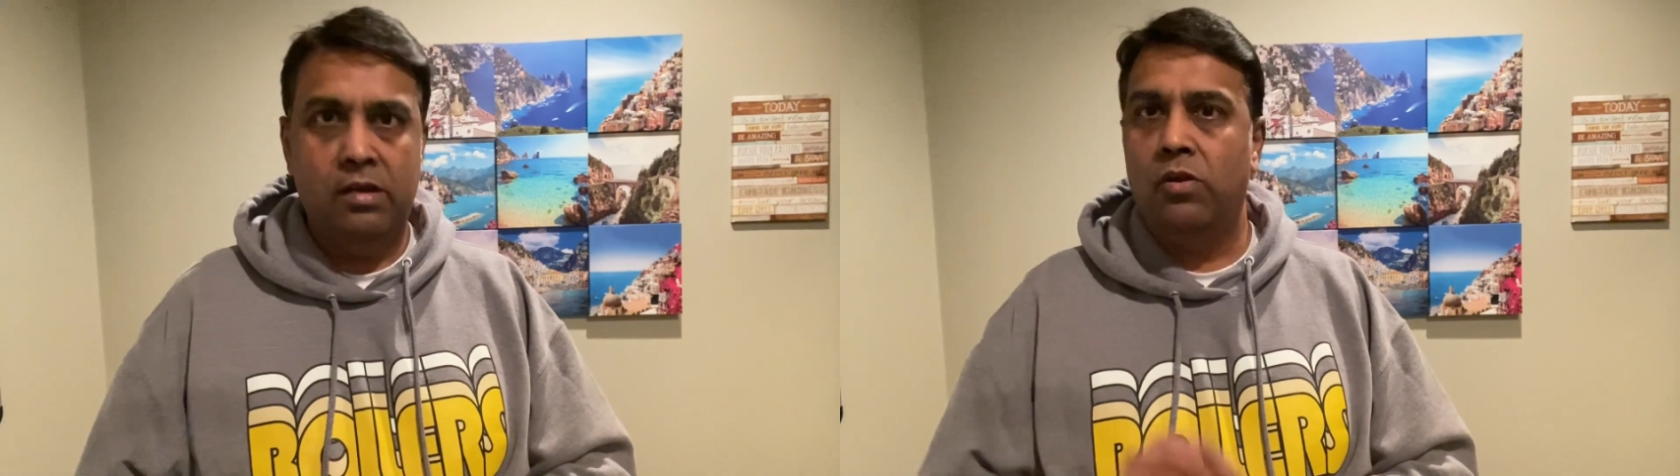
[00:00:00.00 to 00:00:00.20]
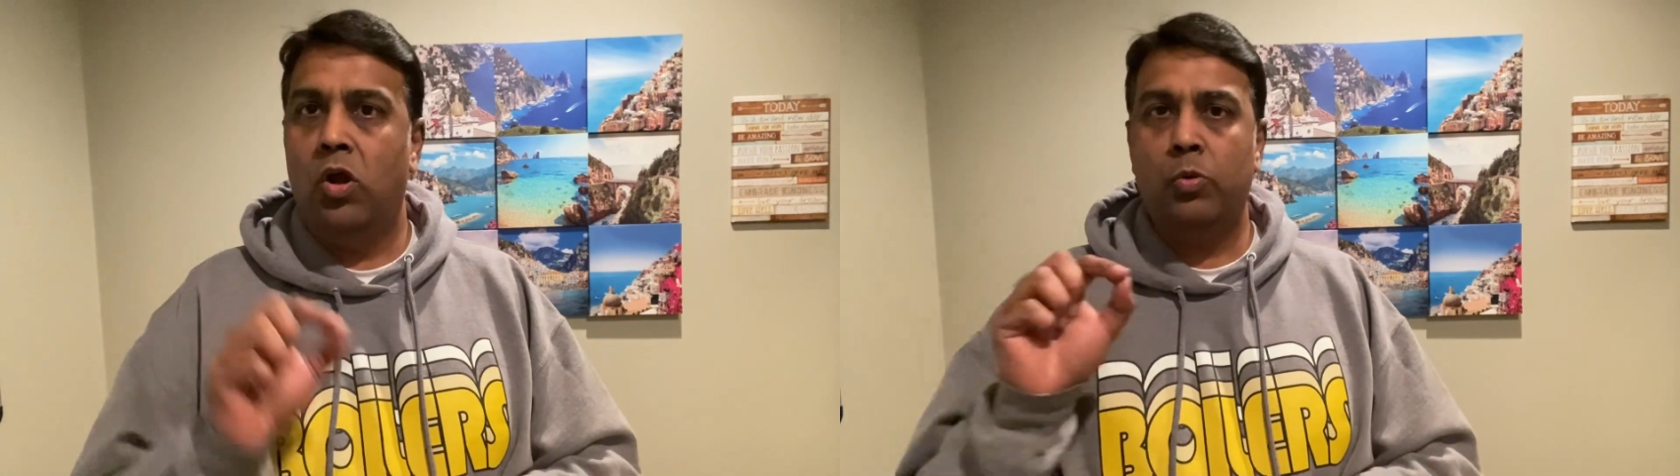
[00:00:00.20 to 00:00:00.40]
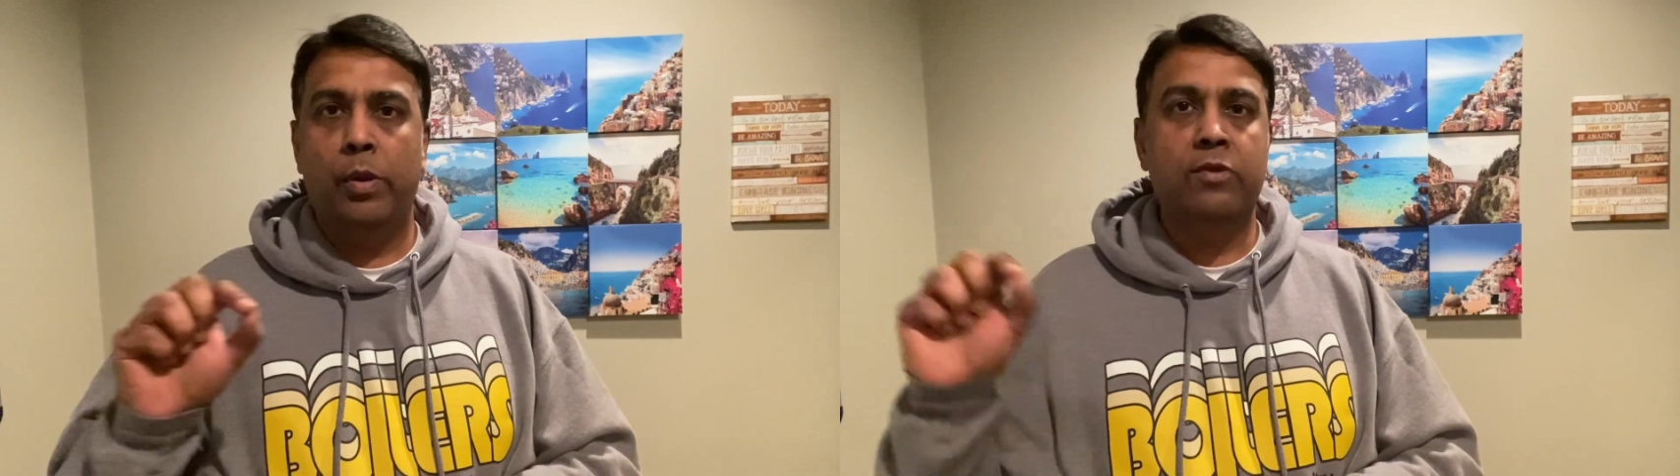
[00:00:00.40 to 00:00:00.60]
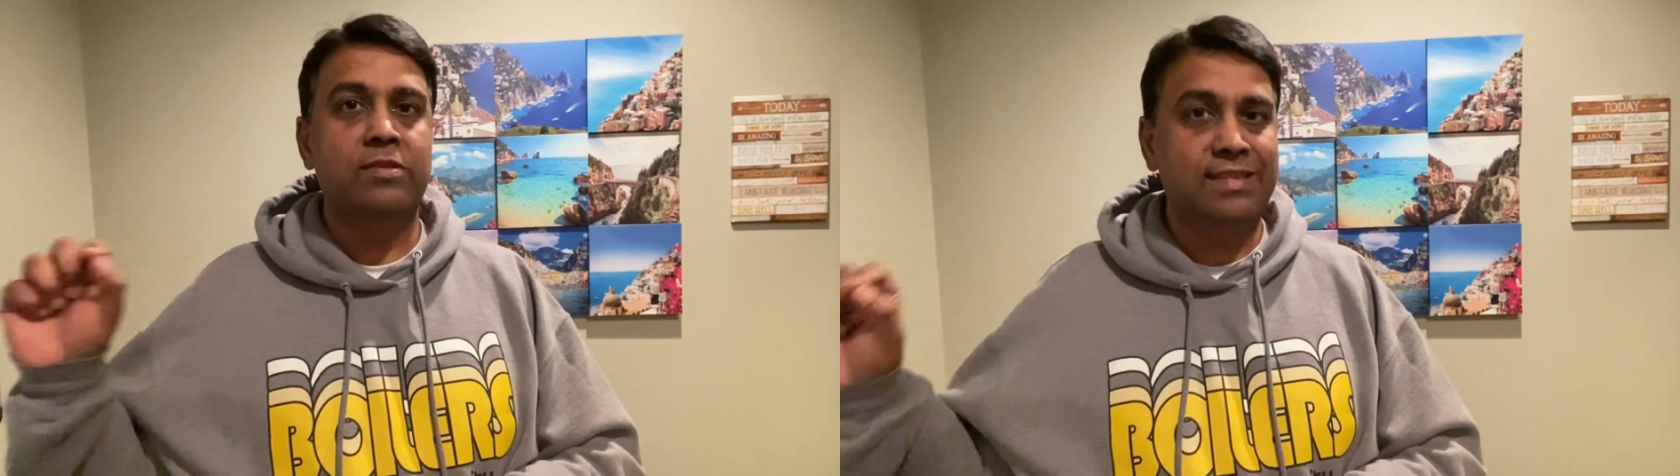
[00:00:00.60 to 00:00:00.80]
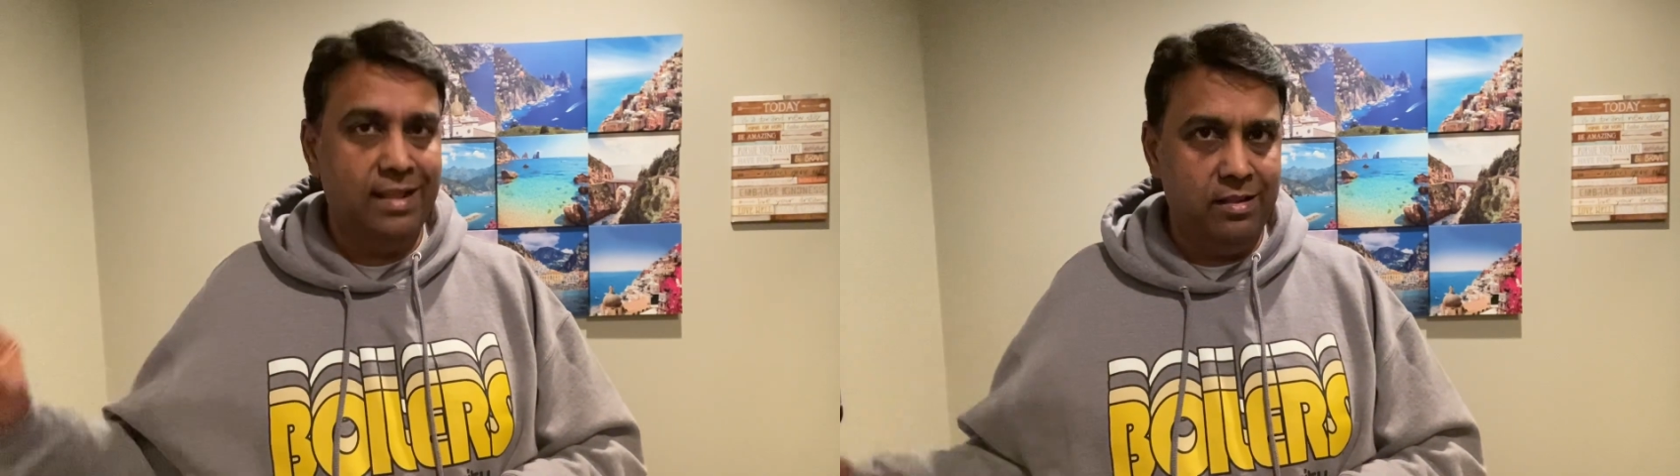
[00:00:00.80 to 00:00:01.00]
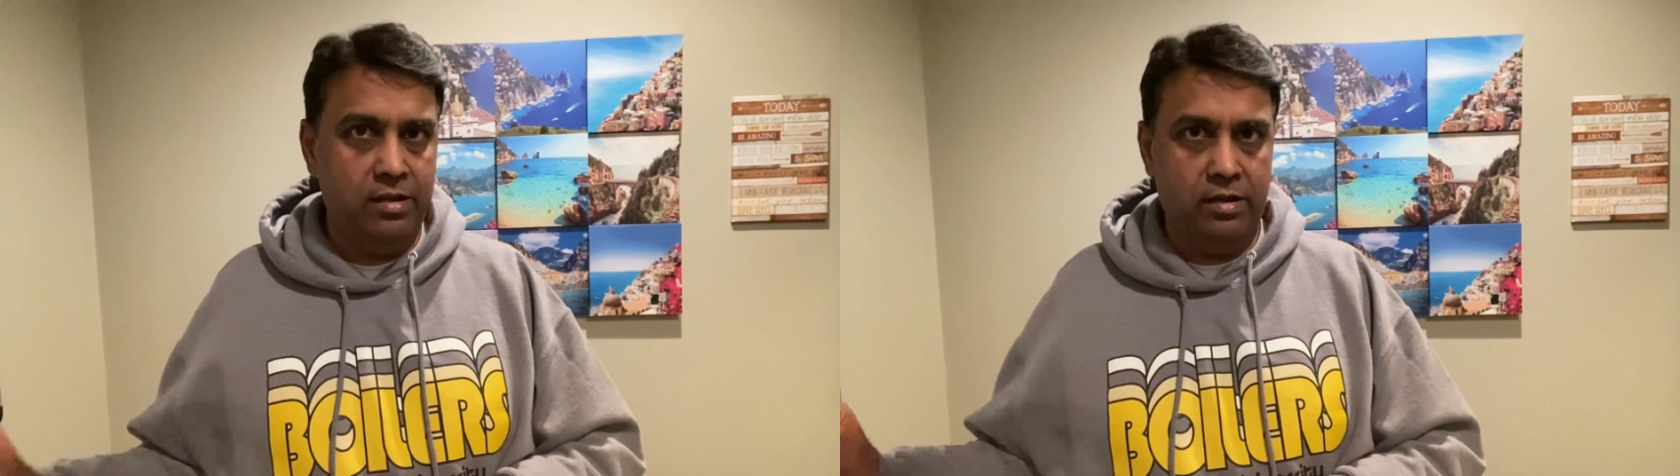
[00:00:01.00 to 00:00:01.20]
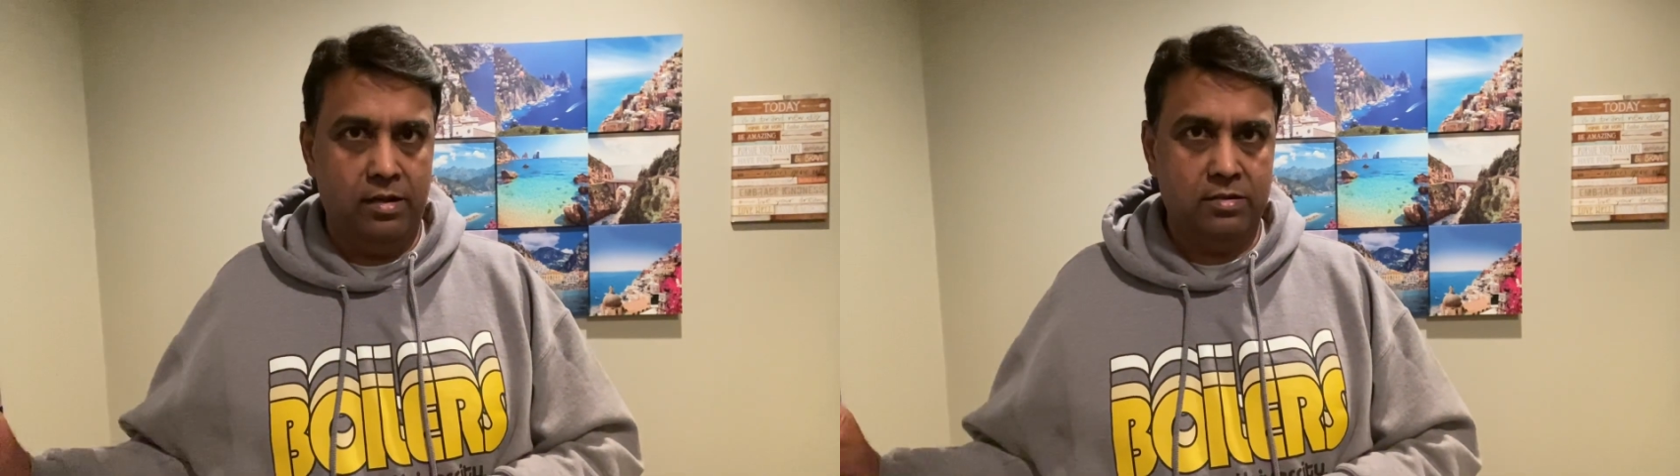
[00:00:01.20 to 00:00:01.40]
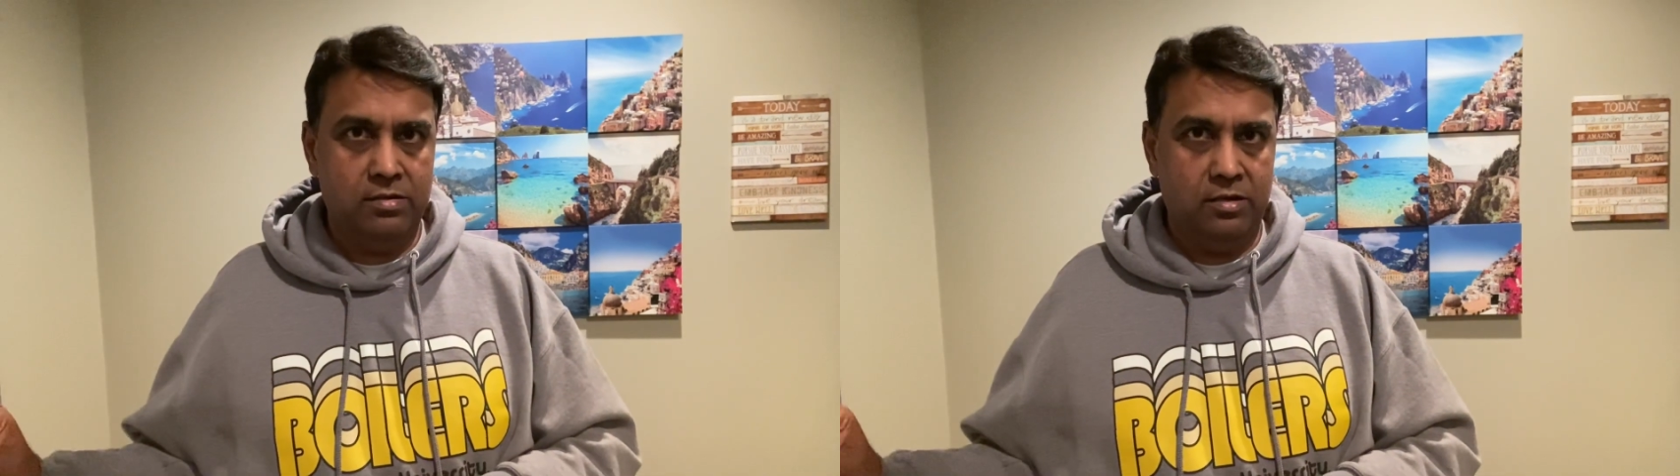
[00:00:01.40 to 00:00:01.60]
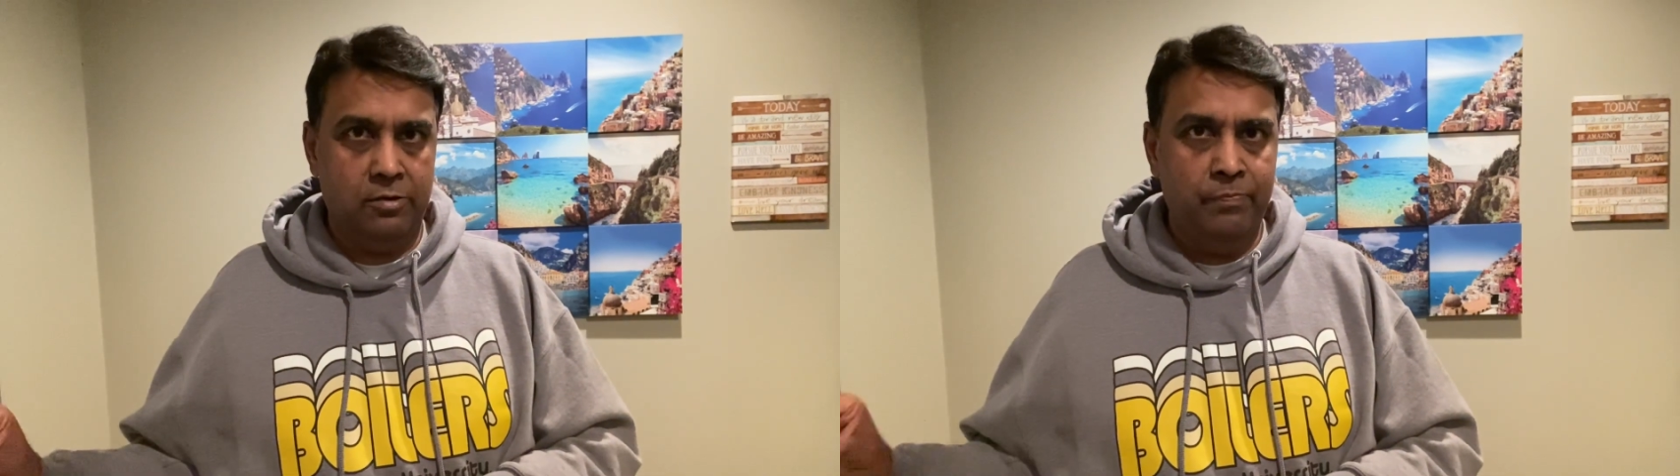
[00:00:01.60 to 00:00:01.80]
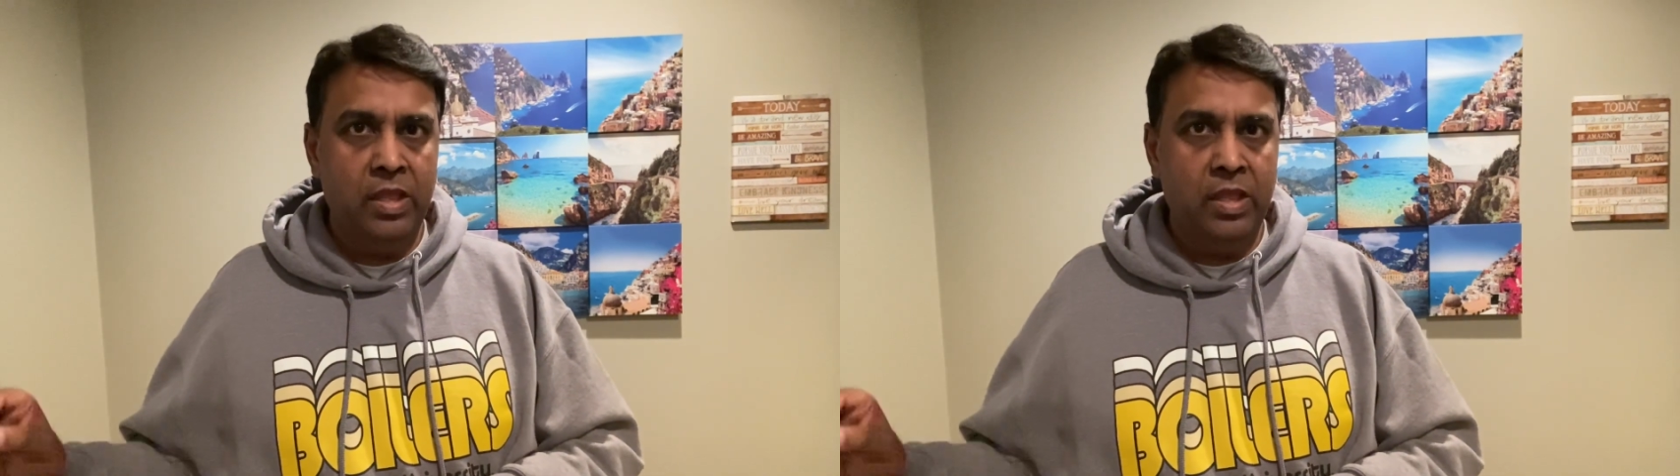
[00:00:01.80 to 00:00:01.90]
not when you sell the real estate.